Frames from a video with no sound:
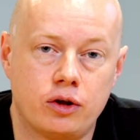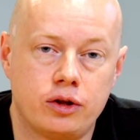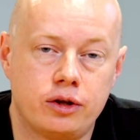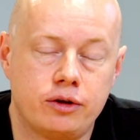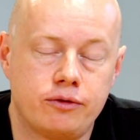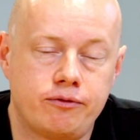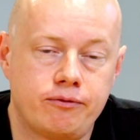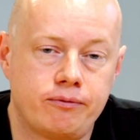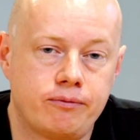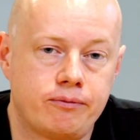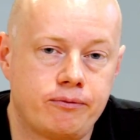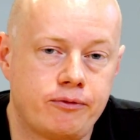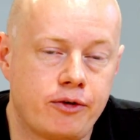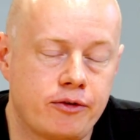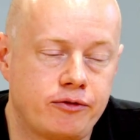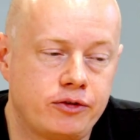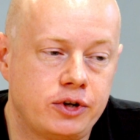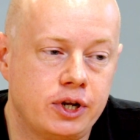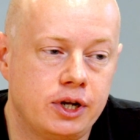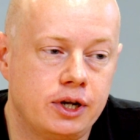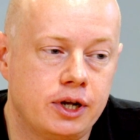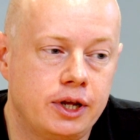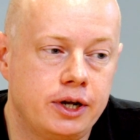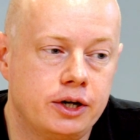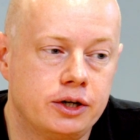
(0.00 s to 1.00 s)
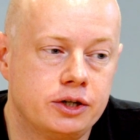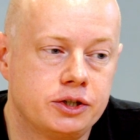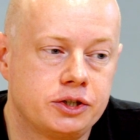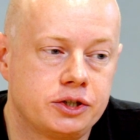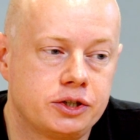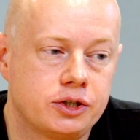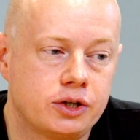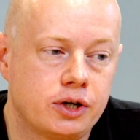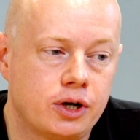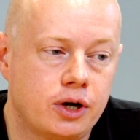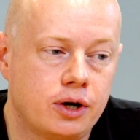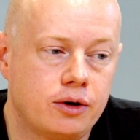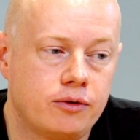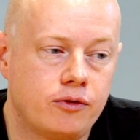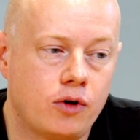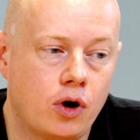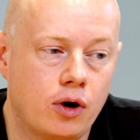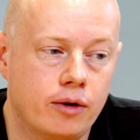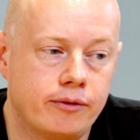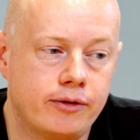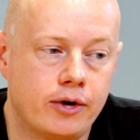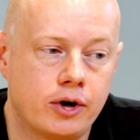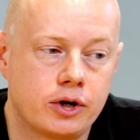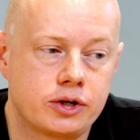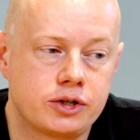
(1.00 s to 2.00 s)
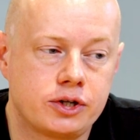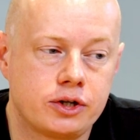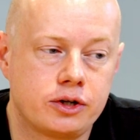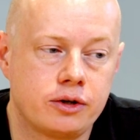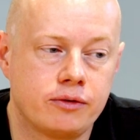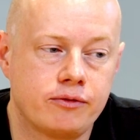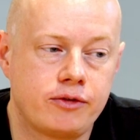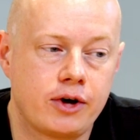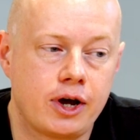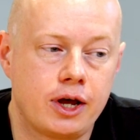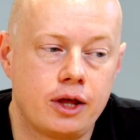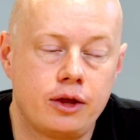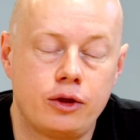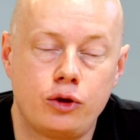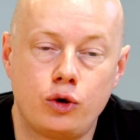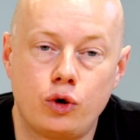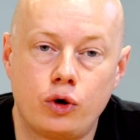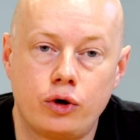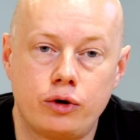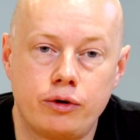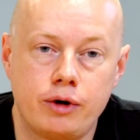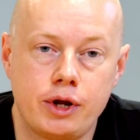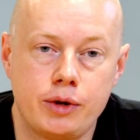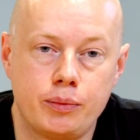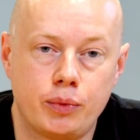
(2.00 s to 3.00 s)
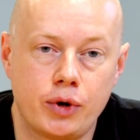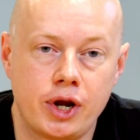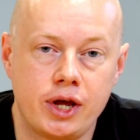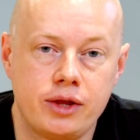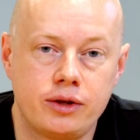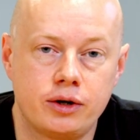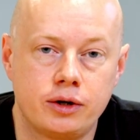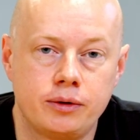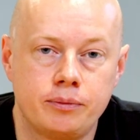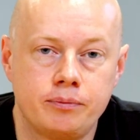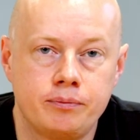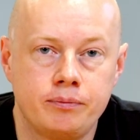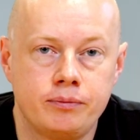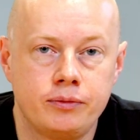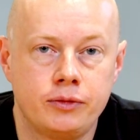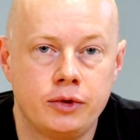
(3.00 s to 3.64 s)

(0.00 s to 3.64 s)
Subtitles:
the 15 litres of oxygen via the non-rebreather.